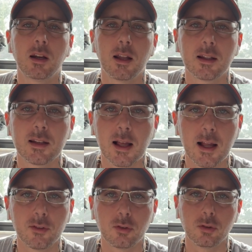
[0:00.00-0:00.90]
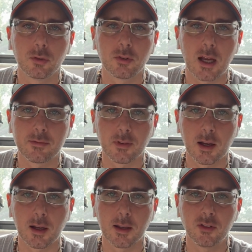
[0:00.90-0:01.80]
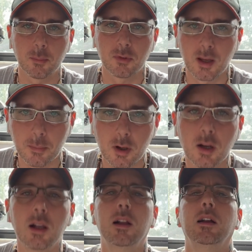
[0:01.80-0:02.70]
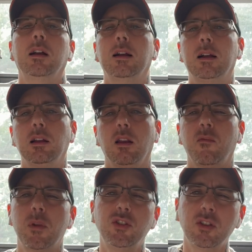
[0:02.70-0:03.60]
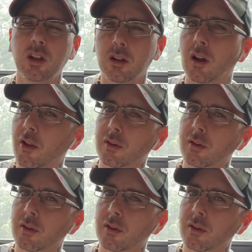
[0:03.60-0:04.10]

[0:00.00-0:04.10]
and a nod to Sci-Fi September. I've mentioned in other